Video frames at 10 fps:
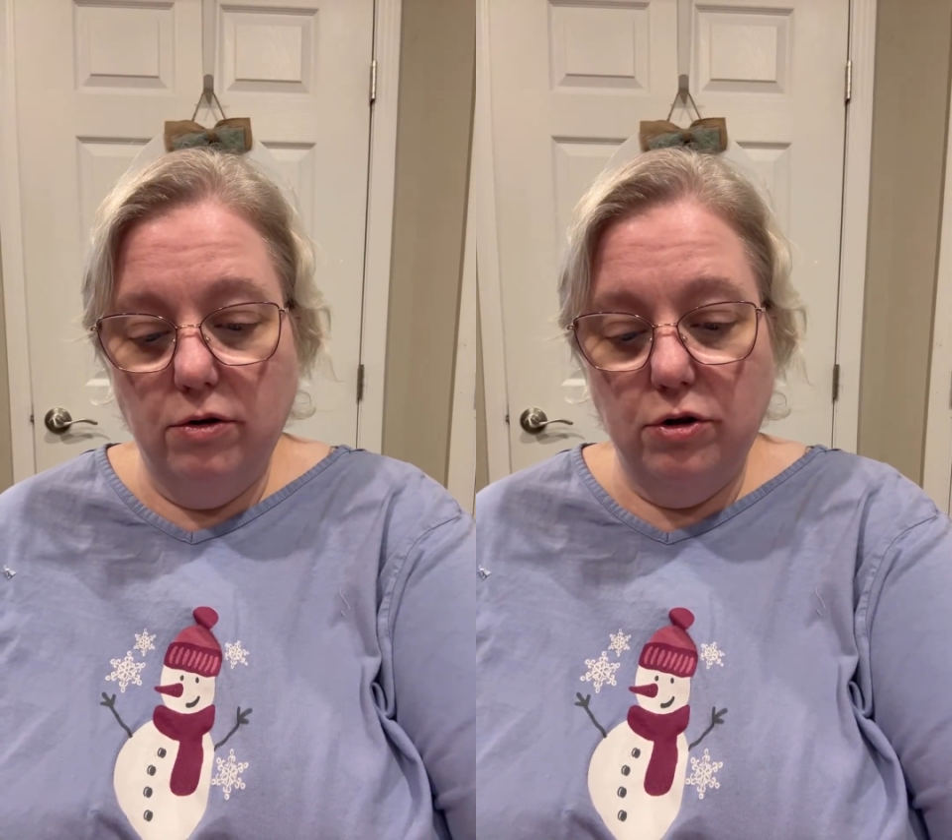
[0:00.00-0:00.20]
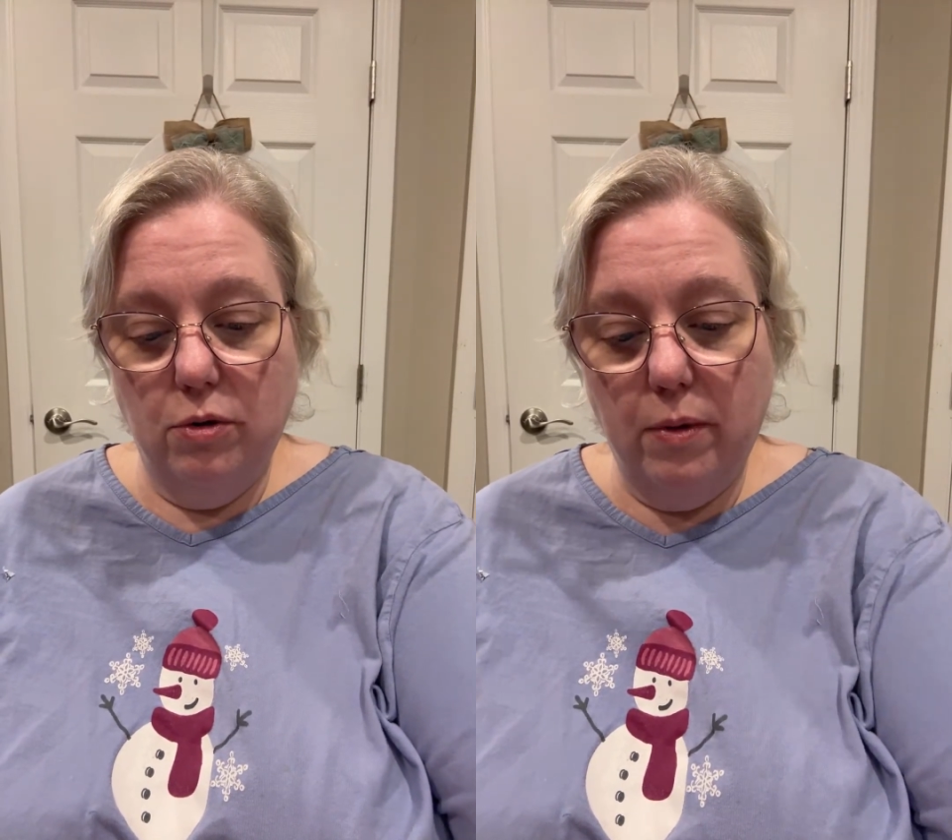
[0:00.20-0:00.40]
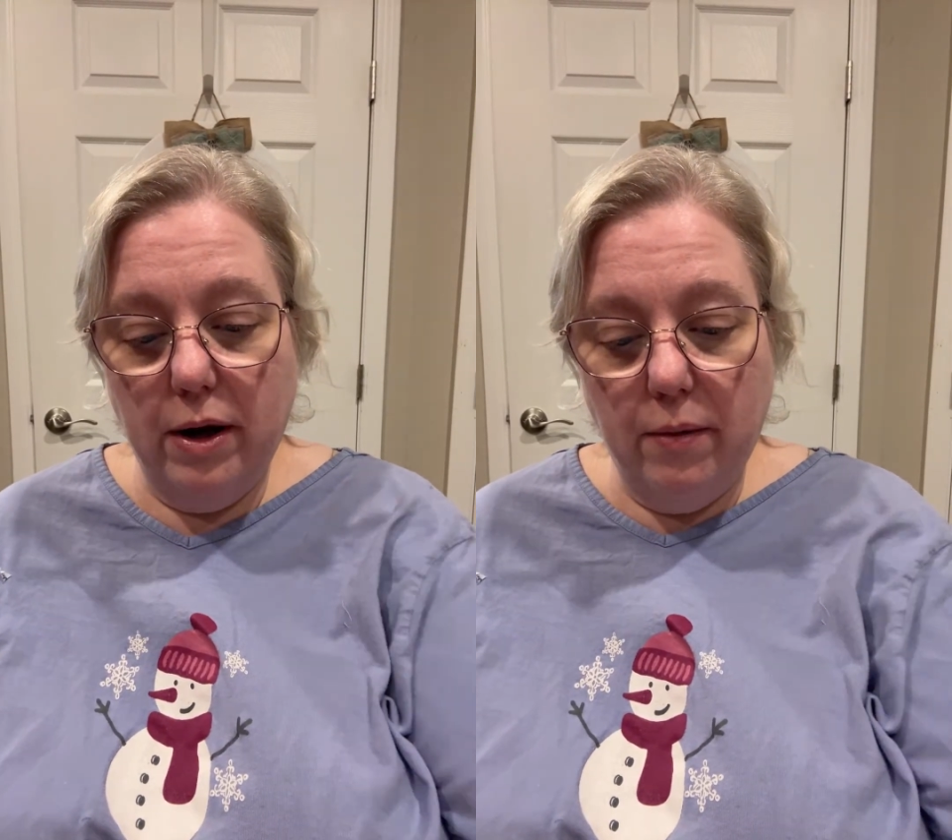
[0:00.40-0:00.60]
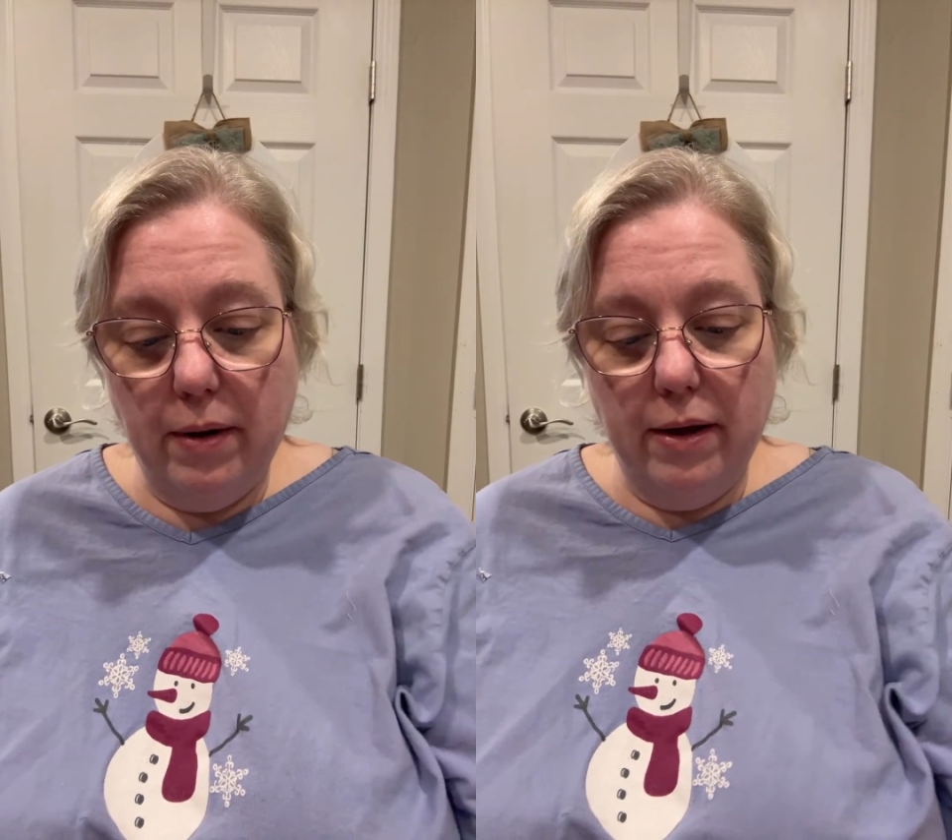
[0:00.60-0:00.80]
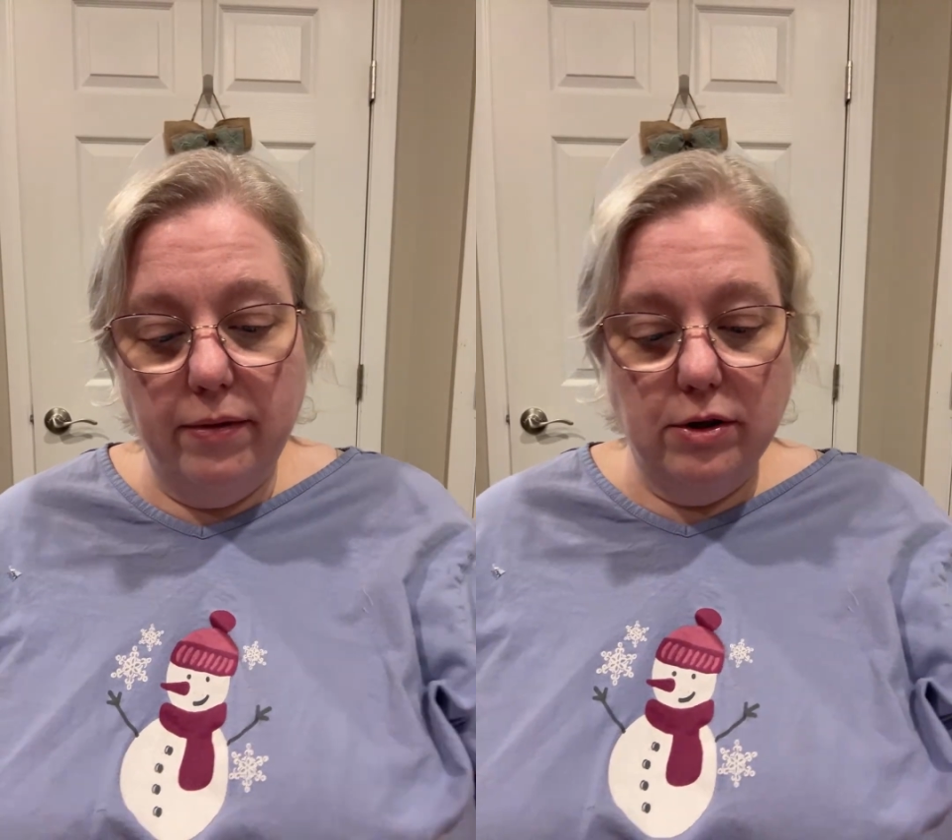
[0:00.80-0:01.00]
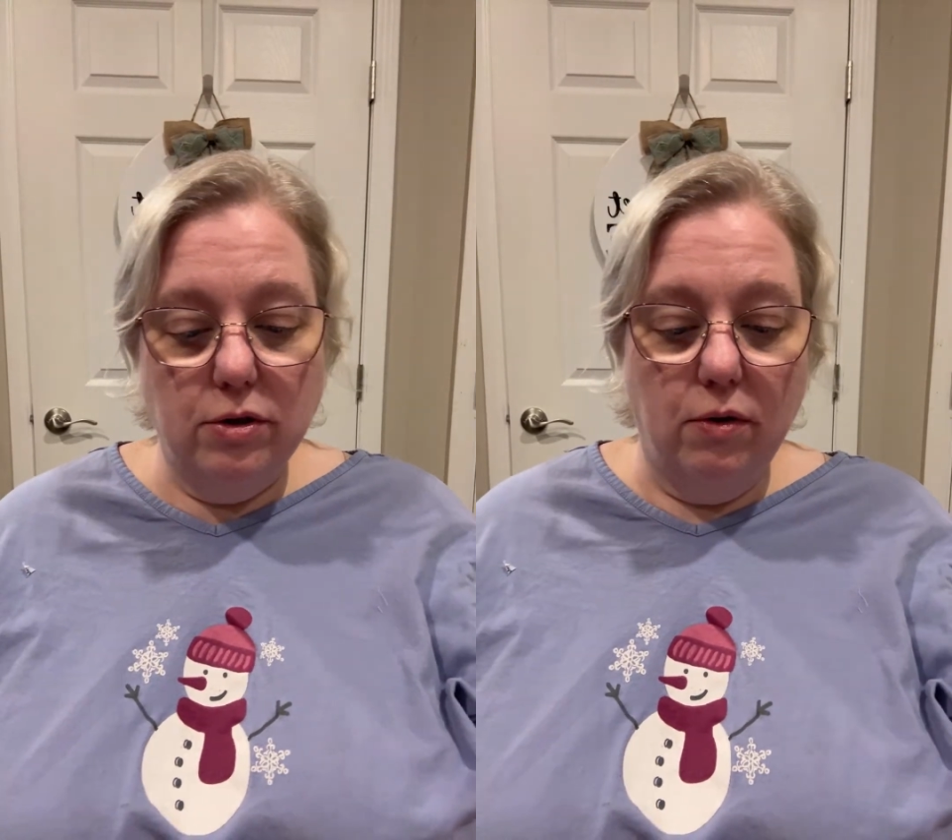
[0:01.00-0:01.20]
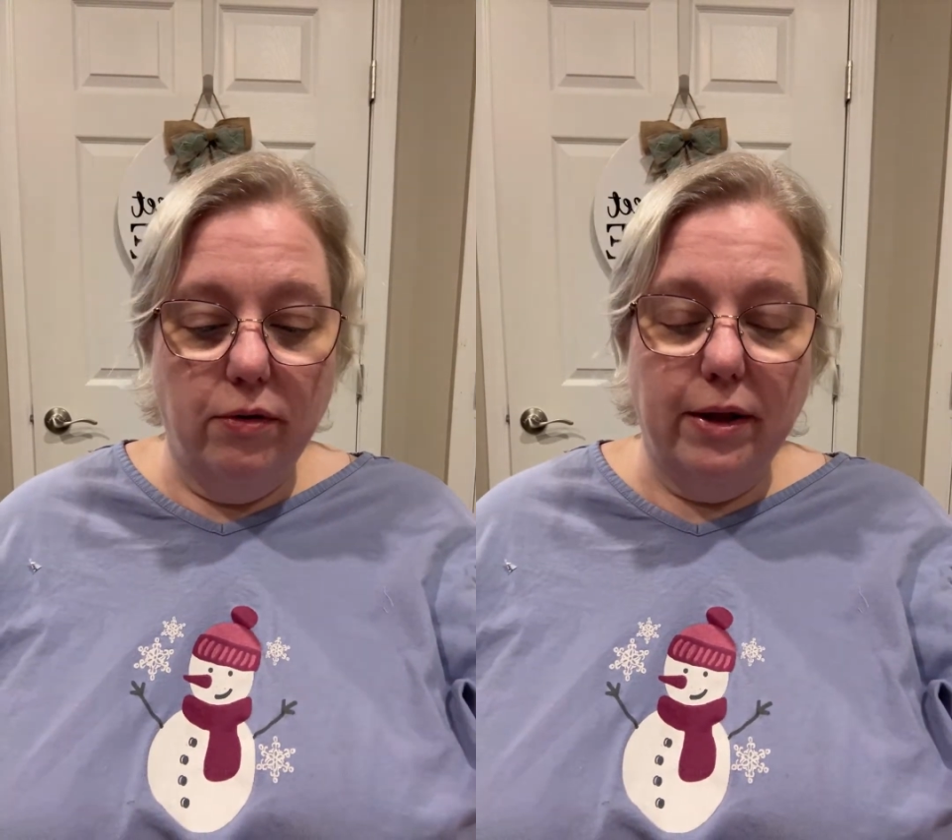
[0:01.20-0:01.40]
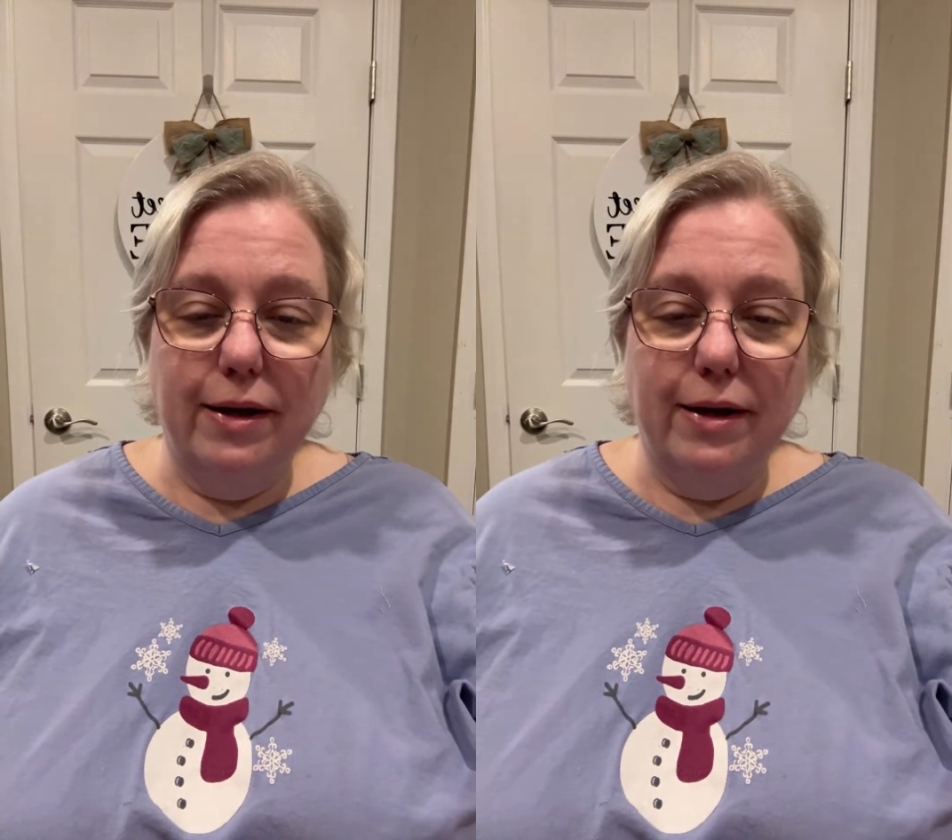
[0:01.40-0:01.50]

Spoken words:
learns a way around this